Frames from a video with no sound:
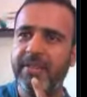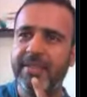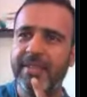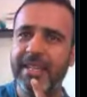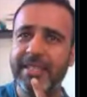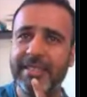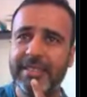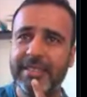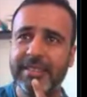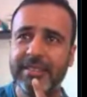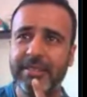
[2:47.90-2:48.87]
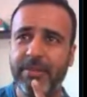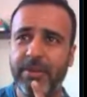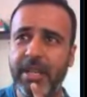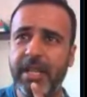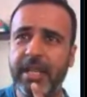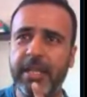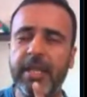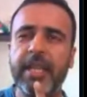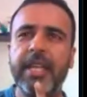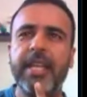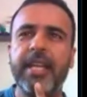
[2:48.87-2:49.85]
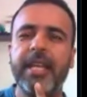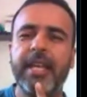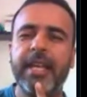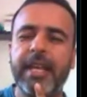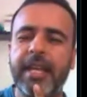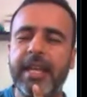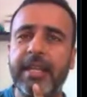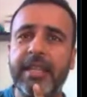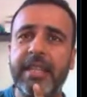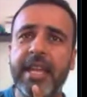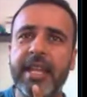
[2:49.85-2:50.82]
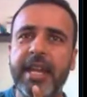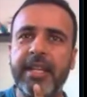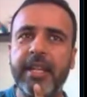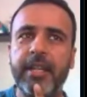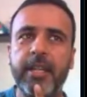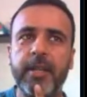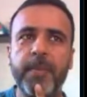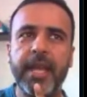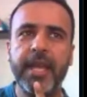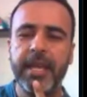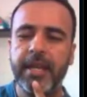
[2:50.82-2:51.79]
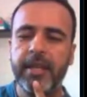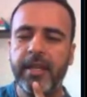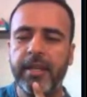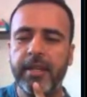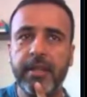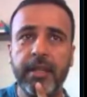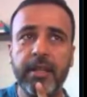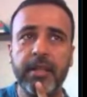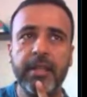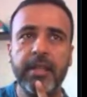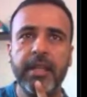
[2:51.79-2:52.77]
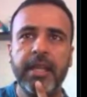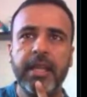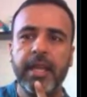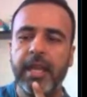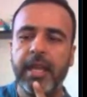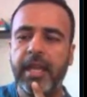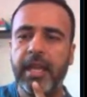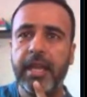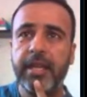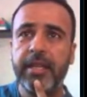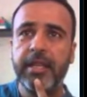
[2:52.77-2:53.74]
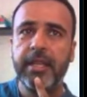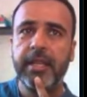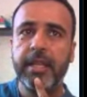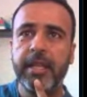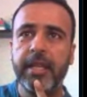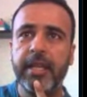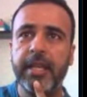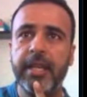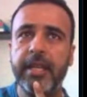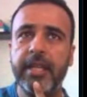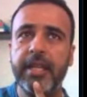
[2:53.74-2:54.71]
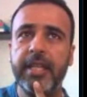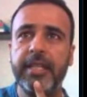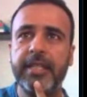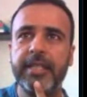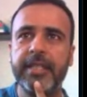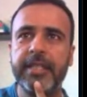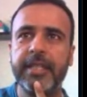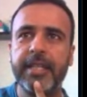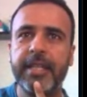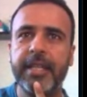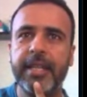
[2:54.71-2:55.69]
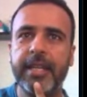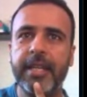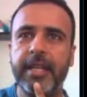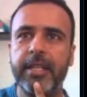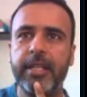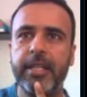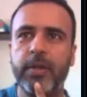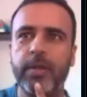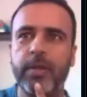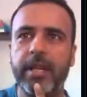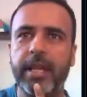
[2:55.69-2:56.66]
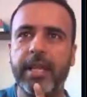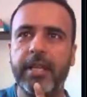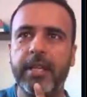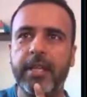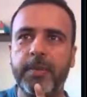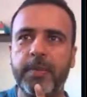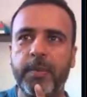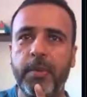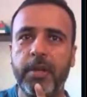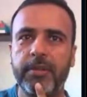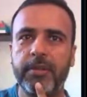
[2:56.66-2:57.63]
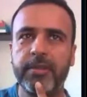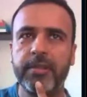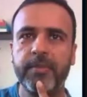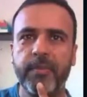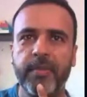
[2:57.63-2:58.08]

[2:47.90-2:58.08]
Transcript: And I said, really? And then I tilted my head a little, and indeed, it like the most.